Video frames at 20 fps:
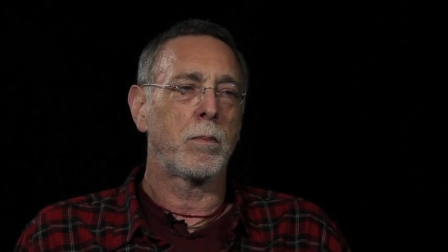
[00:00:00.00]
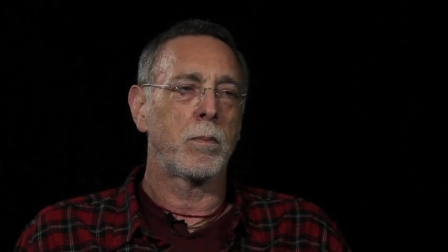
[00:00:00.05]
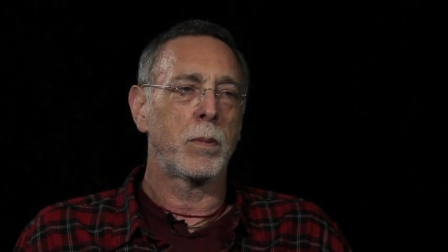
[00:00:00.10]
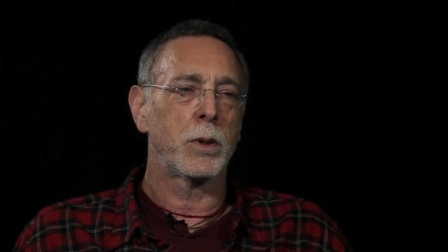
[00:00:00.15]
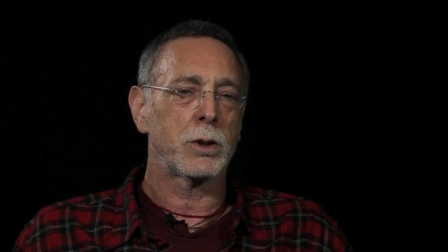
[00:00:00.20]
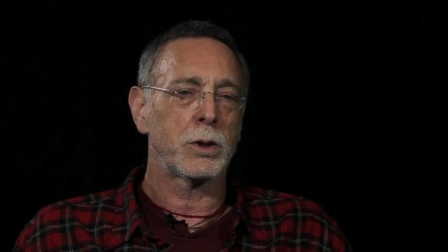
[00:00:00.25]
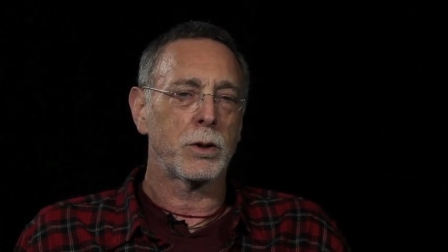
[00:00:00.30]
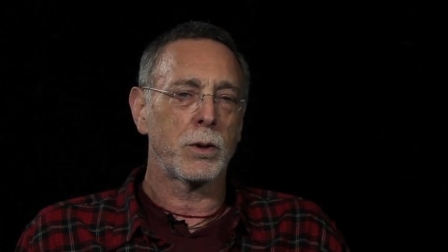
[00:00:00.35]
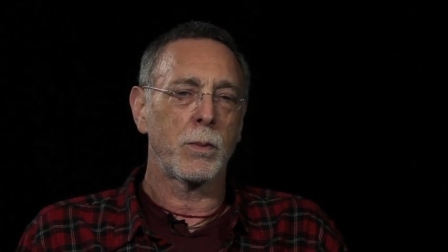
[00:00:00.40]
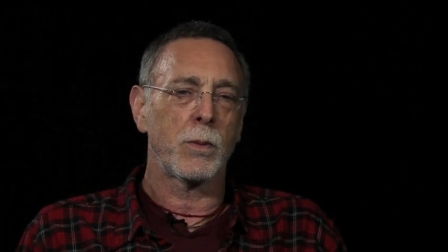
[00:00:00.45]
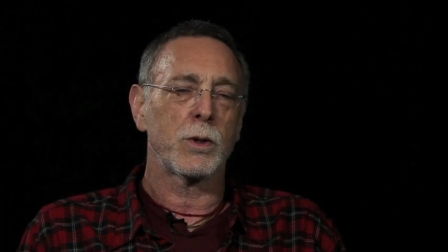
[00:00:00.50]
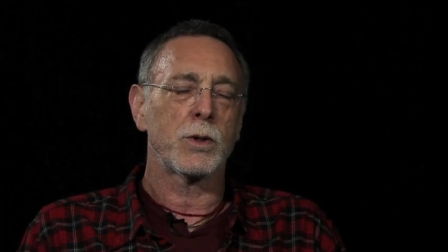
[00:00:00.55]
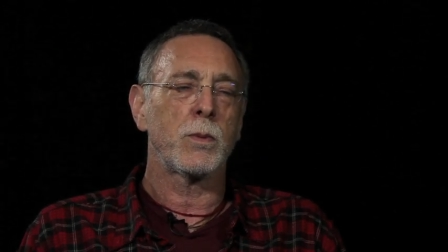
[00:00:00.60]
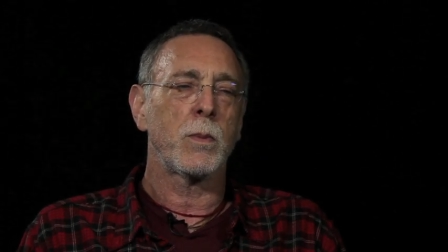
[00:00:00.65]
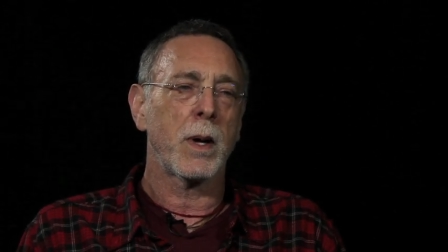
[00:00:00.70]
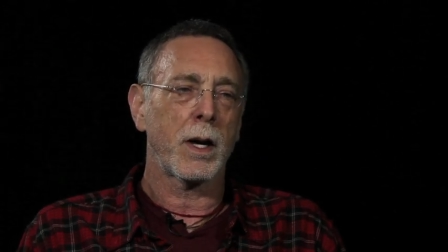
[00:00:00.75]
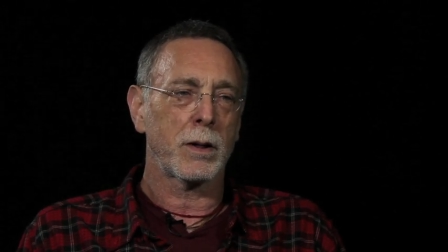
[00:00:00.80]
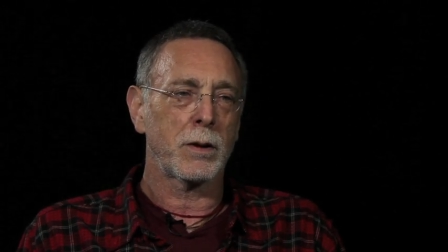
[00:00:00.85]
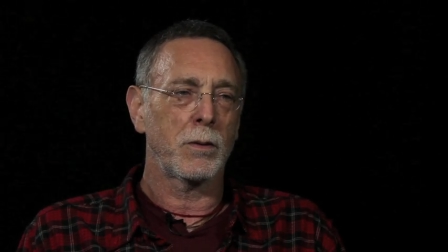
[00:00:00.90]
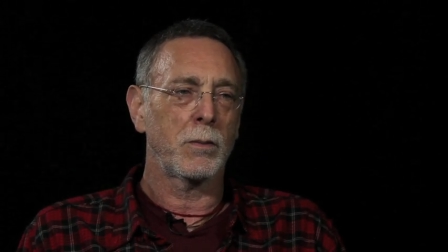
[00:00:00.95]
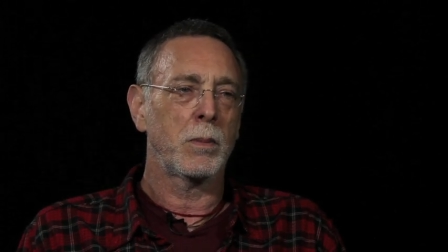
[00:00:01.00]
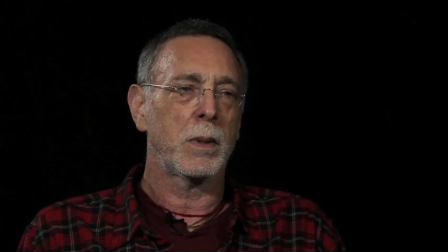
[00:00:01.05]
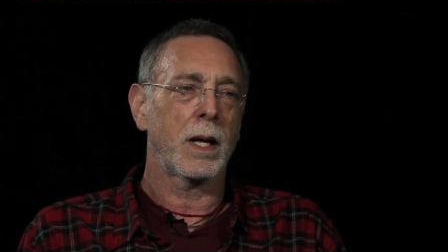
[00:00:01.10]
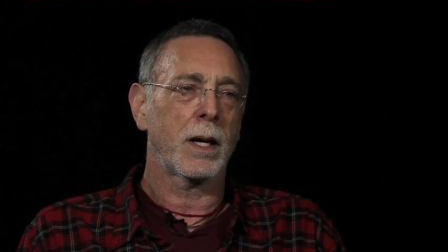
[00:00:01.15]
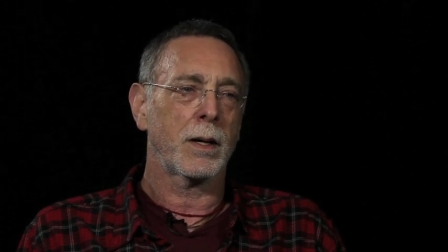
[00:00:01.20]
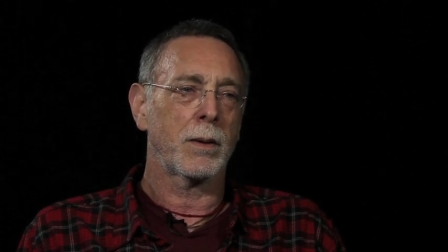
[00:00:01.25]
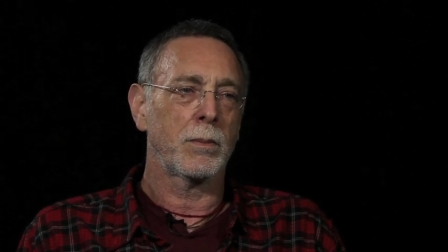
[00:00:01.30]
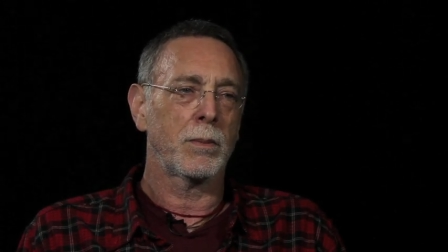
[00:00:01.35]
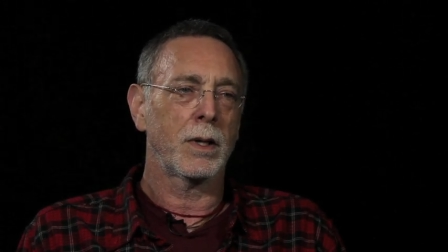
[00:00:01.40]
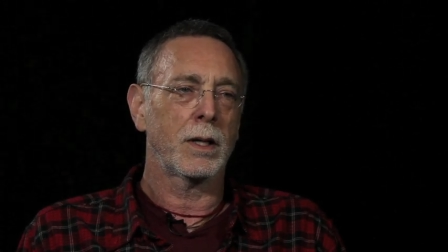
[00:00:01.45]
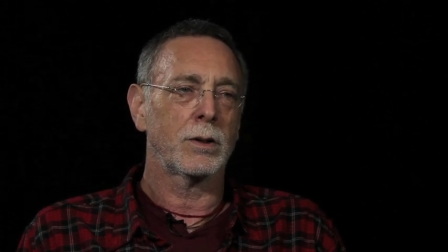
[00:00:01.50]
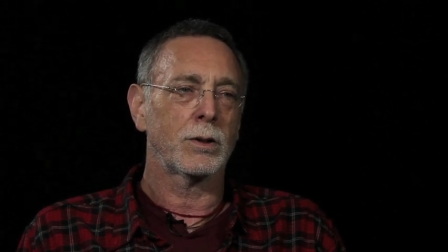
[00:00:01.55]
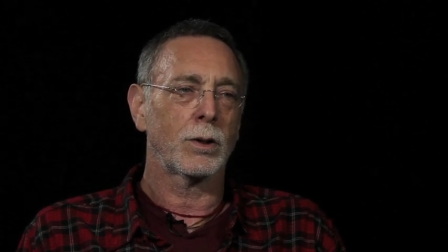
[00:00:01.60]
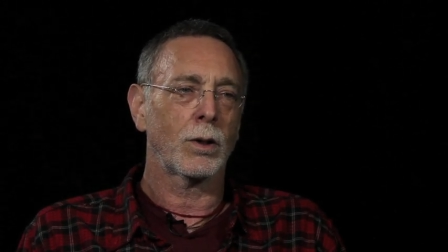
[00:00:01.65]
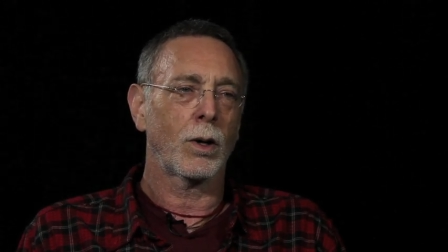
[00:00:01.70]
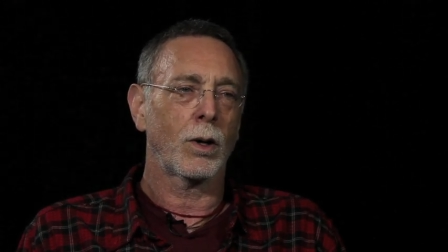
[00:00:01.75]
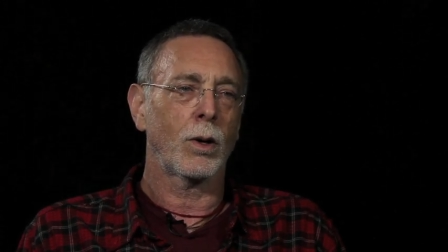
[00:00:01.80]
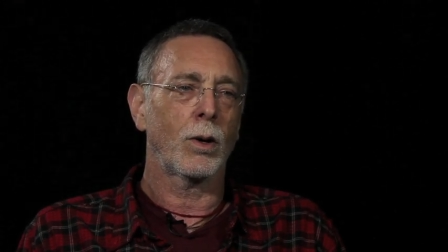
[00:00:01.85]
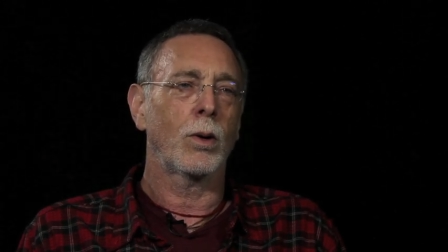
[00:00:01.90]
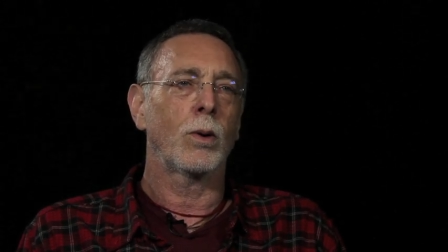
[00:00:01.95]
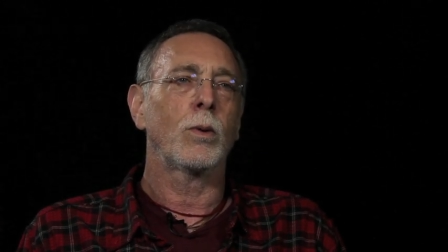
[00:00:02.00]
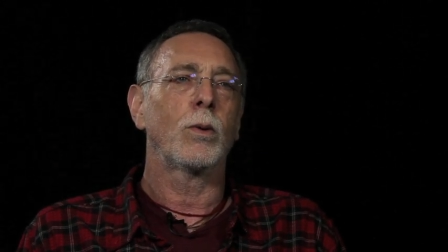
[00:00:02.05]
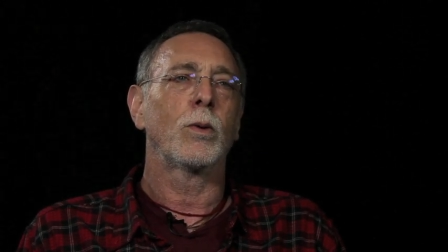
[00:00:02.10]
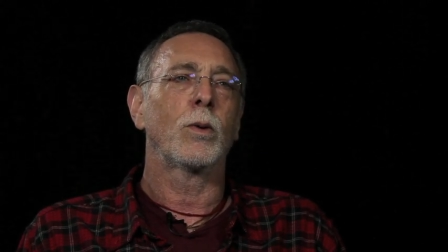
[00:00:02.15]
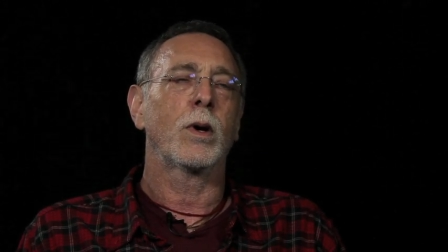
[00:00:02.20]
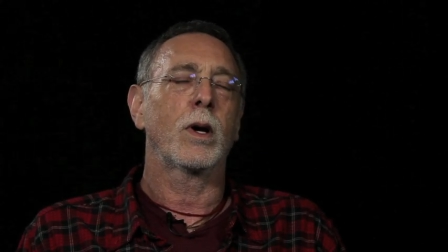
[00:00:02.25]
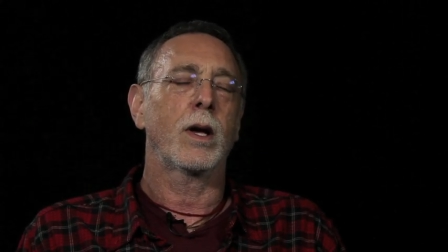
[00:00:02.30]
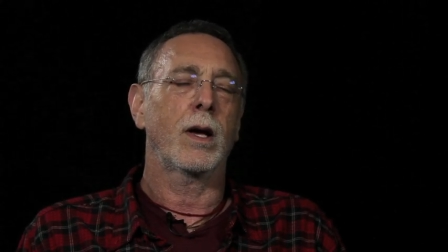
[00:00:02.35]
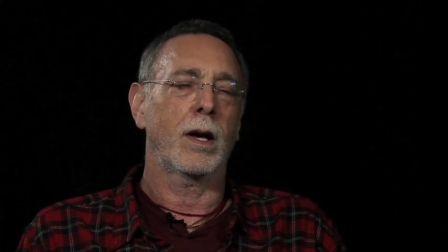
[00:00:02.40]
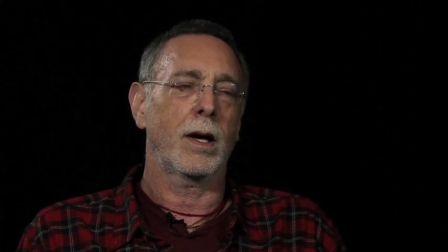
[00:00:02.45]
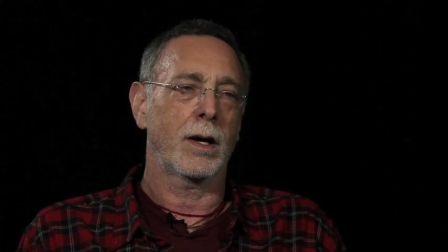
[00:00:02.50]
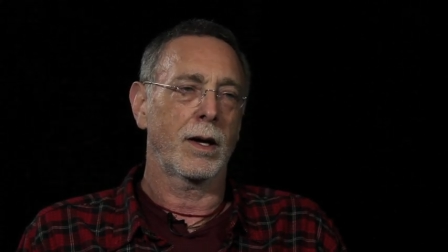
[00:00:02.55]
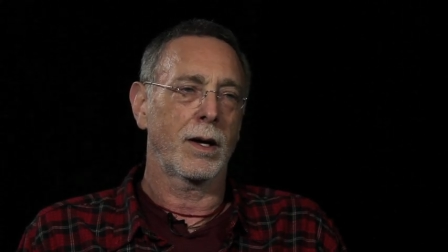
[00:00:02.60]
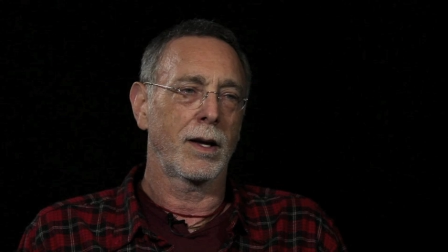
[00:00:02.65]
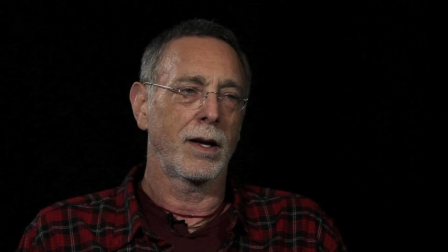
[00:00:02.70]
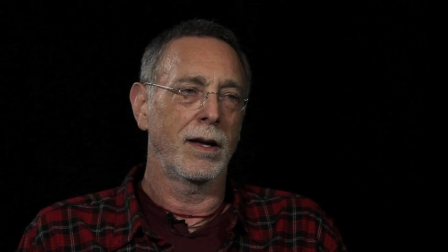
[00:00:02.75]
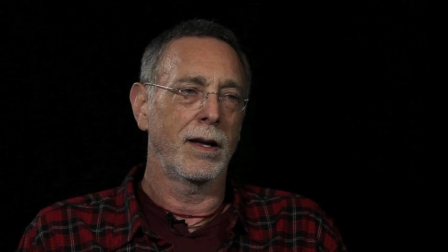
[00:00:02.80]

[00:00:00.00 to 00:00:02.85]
puts the perspective back in place. Okay